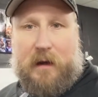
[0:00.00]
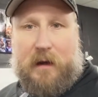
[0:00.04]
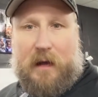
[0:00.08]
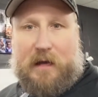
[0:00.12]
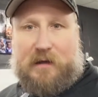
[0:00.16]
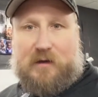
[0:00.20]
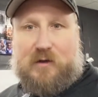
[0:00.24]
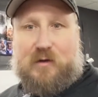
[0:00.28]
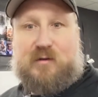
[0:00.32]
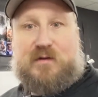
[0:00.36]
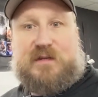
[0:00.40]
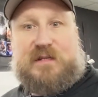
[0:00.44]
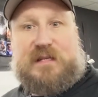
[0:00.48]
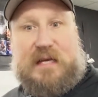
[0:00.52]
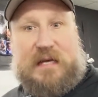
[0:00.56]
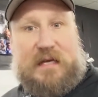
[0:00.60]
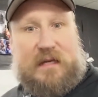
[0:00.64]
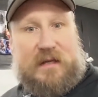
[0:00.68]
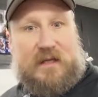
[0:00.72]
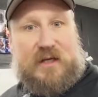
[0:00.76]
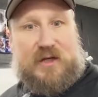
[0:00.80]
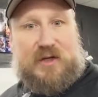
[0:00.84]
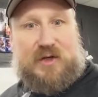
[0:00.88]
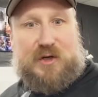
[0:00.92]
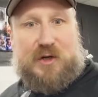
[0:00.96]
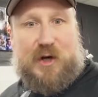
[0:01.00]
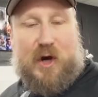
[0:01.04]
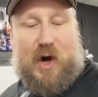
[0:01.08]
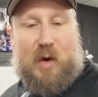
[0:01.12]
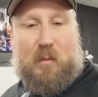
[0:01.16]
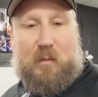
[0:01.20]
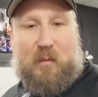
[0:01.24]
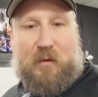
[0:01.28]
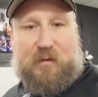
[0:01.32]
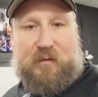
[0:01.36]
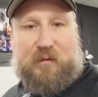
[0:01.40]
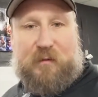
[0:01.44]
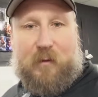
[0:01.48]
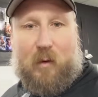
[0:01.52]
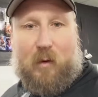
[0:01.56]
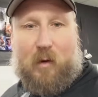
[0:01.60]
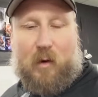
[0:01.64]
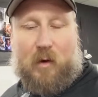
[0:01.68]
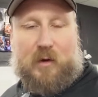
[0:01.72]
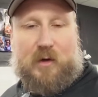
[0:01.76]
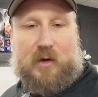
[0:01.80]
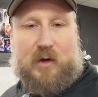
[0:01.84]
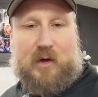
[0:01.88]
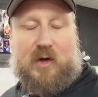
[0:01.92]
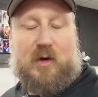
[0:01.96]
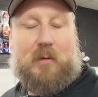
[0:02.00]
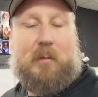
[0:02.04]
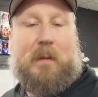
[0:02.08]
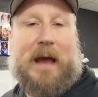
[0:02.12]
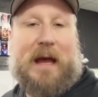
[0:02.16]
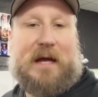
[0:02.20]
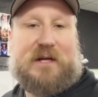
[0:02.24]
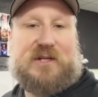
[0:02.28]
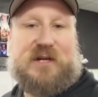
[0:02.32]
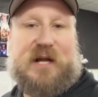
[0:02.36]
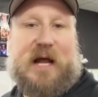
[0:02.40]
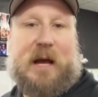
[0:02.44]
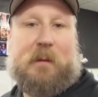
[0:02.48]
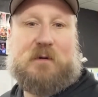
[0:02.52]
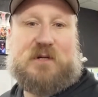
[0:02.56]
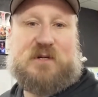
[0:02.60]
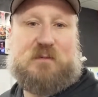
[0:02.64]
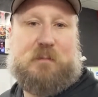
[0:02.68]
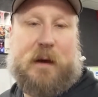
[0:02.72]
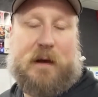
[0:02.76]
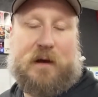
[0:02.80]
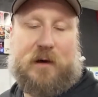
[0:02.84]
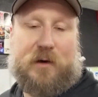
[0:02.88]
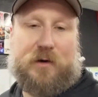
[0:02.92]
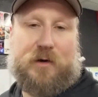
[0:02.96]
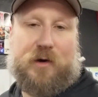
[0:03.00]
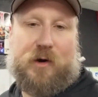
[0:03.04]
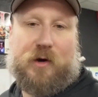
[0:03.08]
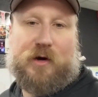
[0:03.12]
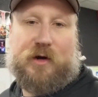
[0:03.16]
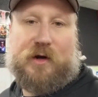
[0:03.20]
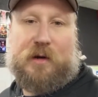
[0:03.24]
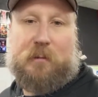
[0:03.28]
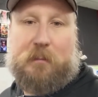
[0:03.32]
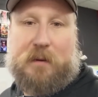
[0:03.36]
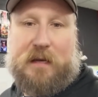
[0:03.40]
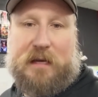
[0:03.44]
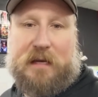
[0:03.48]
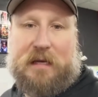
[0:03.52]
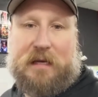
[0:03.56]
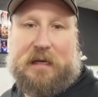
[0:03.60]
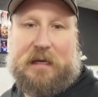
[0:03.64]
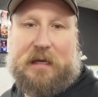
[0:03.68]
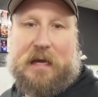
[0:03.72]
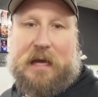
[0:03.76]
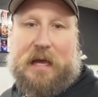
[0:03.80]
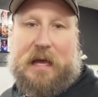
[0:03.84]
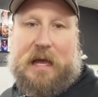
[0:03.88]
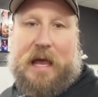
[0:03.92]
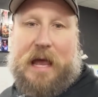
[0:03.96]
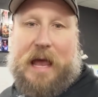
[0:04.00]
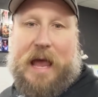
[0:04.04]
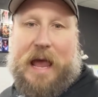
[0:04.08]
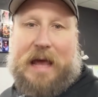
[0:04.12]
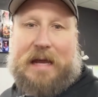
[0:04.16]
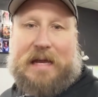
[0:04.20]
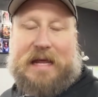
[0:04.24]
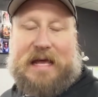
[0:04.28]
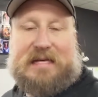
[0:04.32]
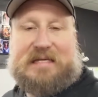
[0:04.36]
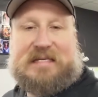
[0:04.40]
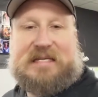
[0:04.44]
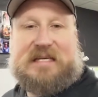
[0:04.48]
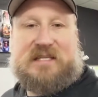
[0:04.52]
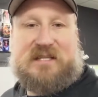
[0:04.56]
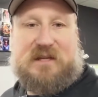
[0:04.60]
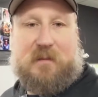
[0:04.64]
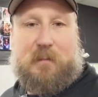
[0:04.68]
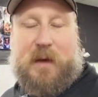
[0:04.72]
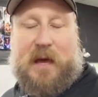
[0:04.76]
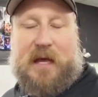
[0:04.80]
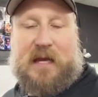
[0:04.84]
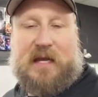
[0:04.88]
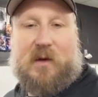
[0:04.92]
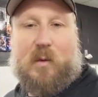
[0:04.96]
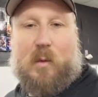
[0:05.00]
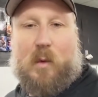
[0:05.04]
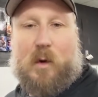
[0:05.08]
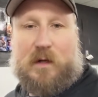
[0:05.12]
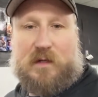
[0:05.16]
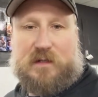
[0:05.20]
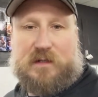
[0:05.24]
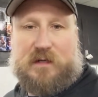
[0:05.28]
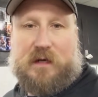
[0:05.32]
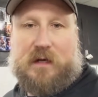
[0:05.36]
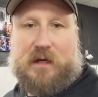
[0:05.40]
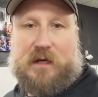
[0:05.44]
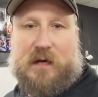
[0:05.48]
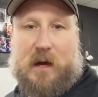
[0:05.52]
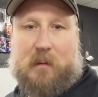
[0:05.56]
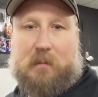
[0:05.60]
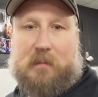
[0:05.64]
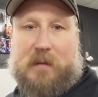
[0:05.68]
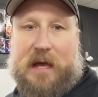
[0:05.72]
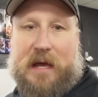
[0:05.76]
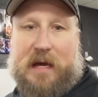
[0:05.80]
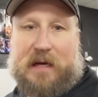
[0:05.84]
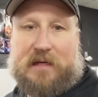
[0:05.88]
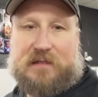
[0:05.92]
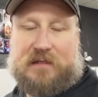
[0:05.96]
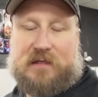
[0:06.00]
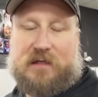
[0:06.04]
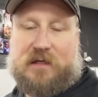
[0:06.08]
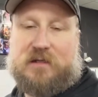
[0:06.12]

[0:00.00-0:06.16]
and you've seen this show before, can you imagine how much better you're going to be at anticipating what is going to come next?